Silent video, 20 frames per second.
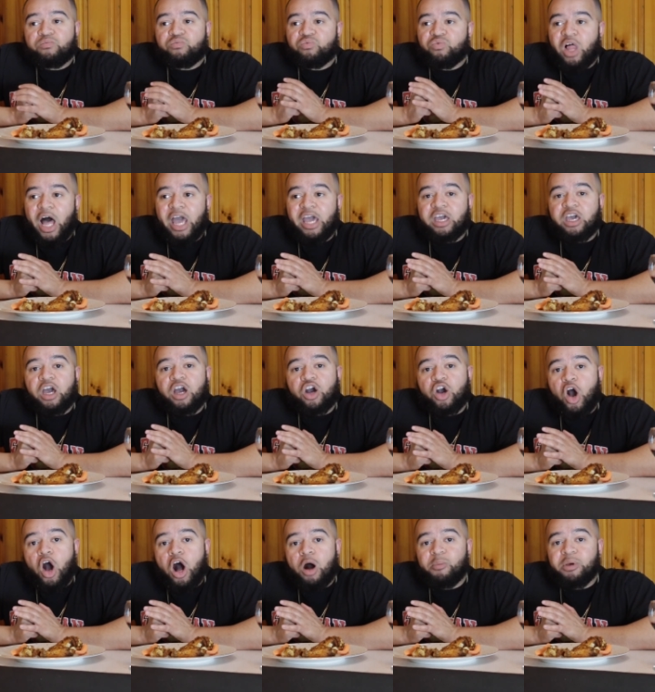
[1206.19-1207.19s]
Like,
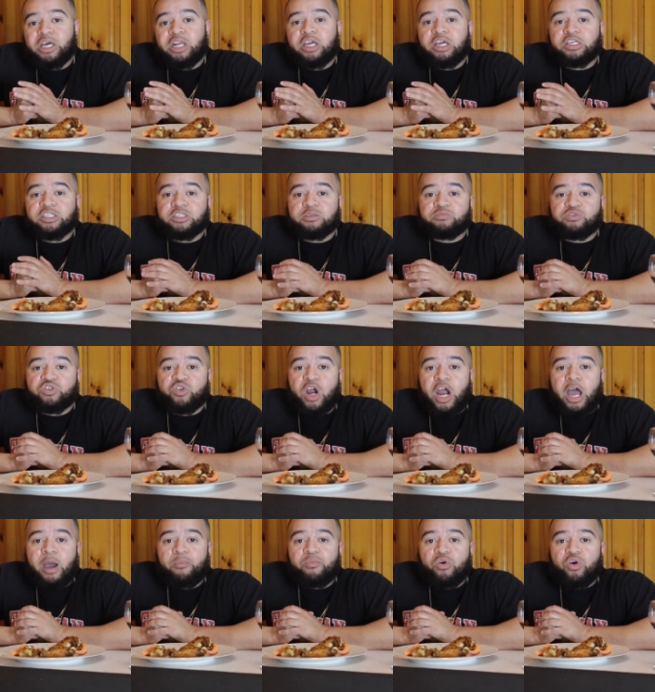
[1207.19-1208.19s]
comment, and
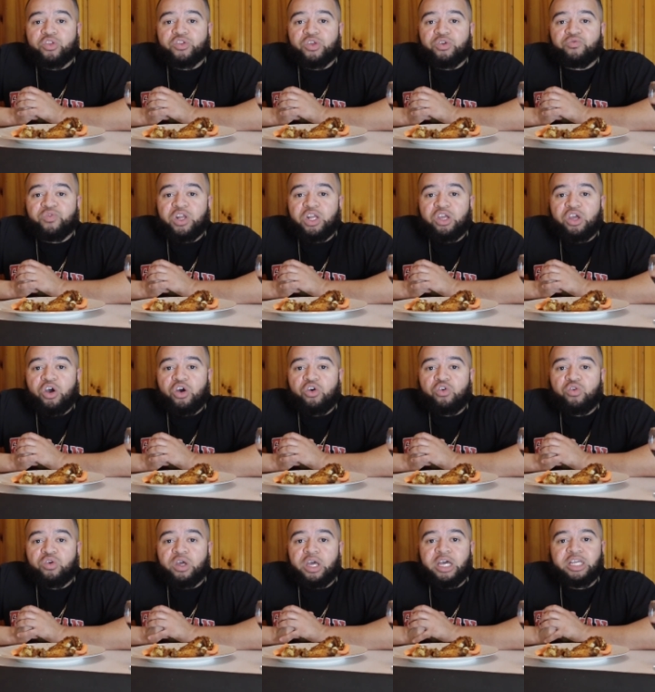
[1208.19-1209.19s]
subscribe on the
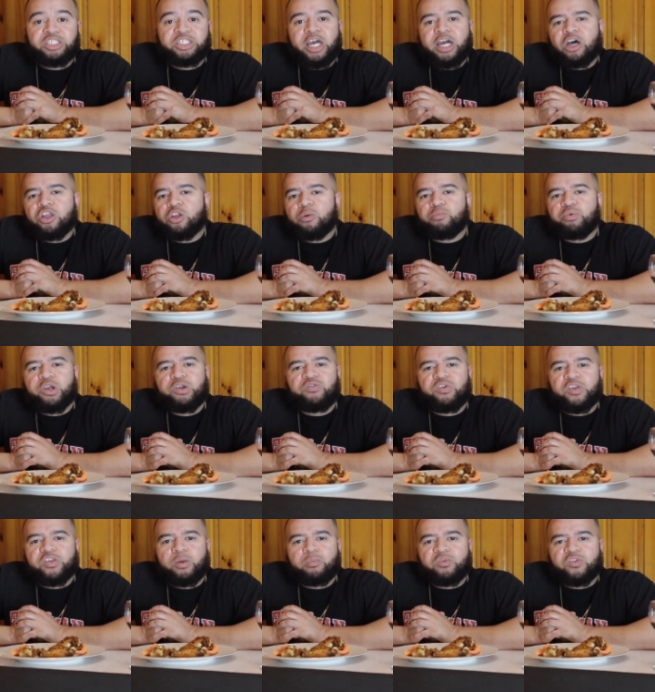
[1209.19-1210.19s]
video. And check out the
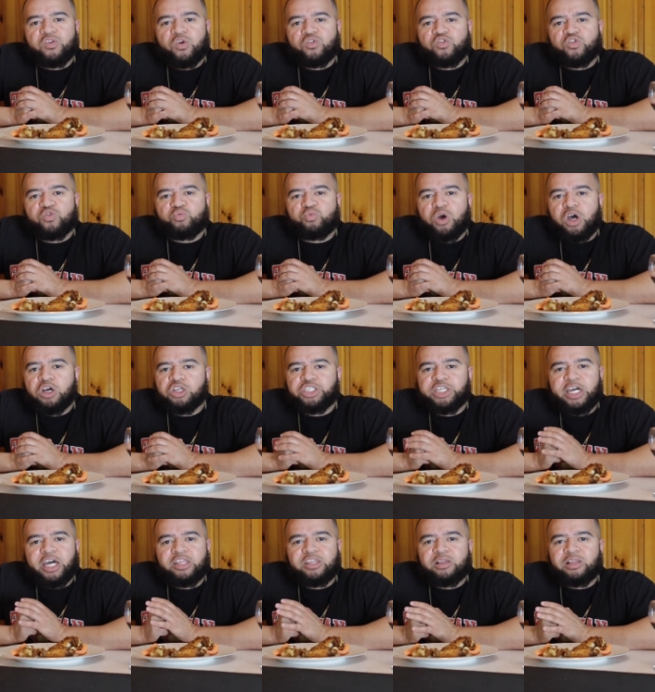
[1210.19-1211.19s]
previous episodes as well.
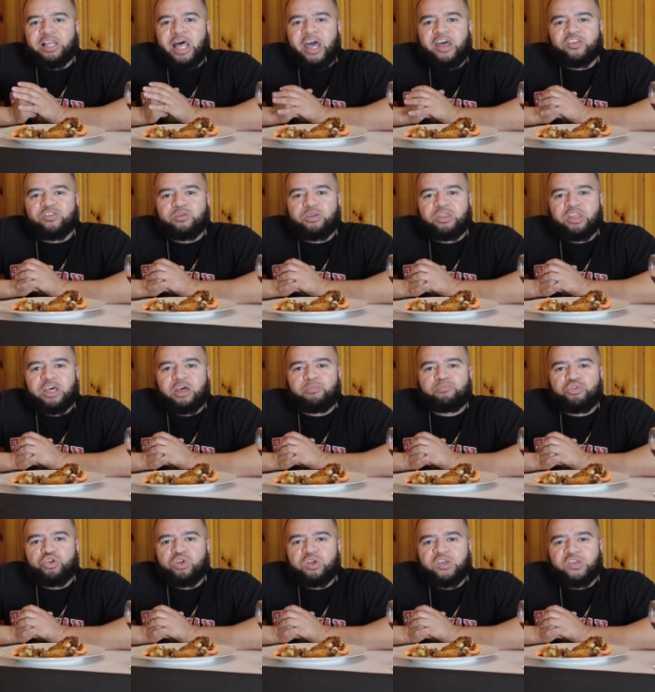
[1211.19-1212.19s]
Check out the
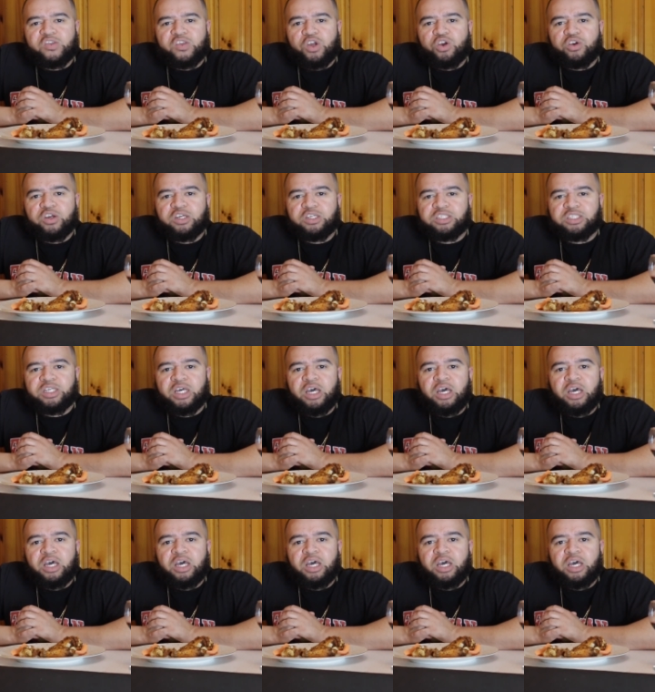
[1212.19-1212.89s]
beauty series